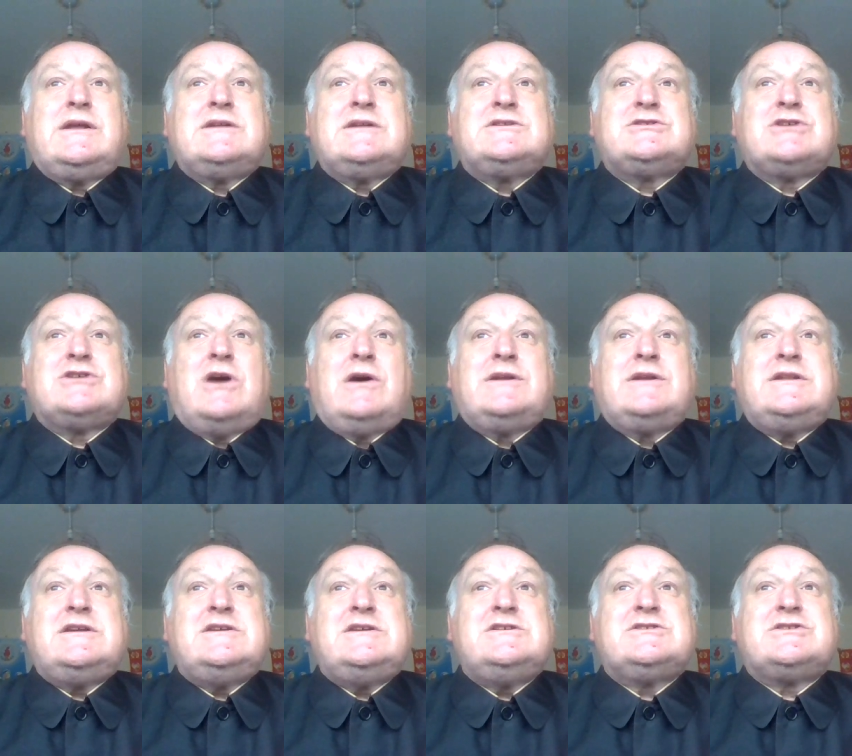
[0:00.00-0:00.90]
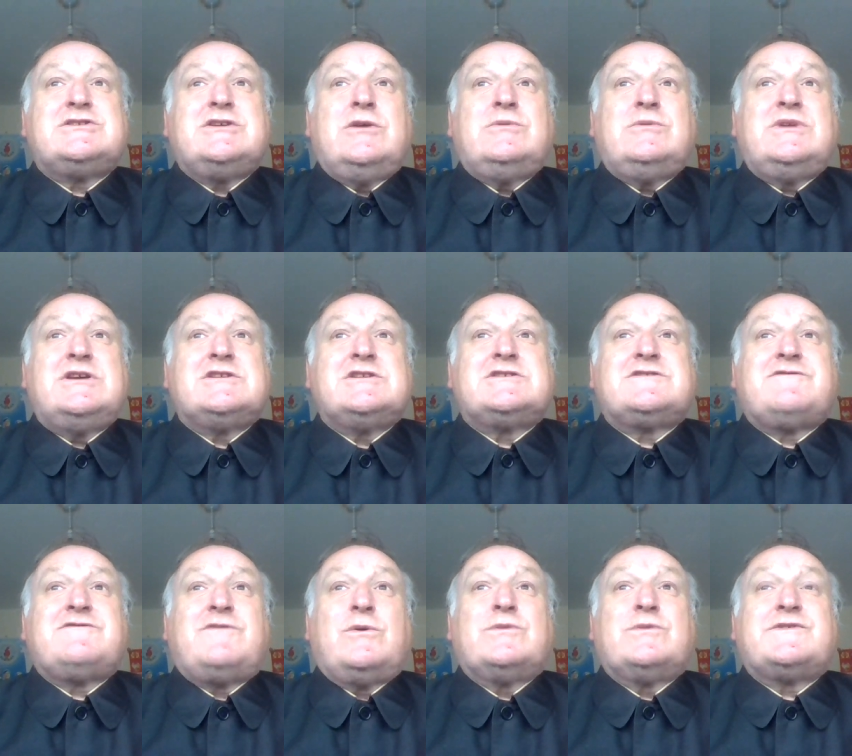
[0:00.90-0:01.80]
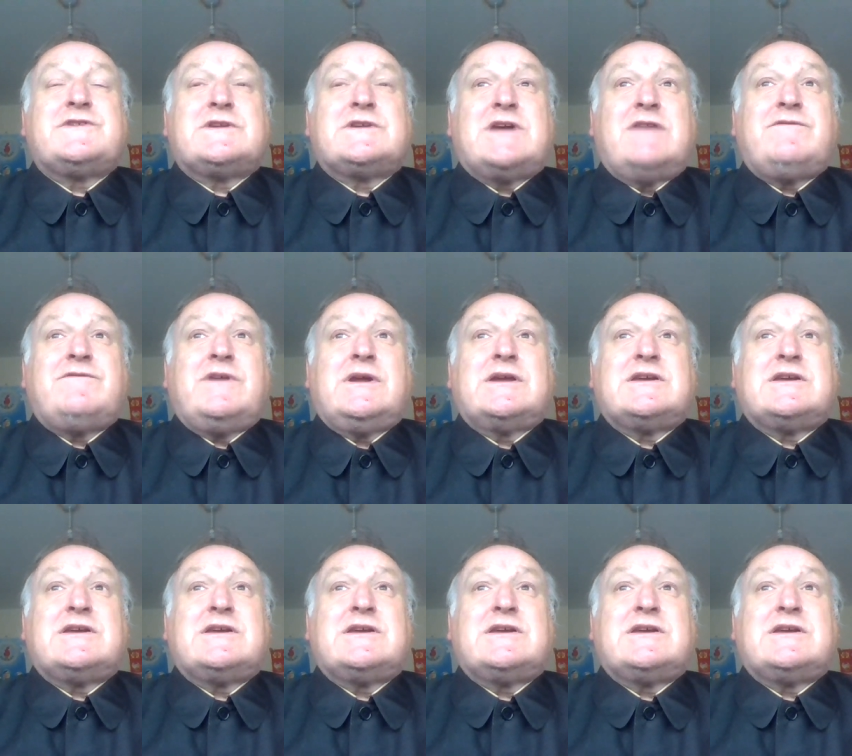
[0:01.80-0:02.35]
and Chinese units fought together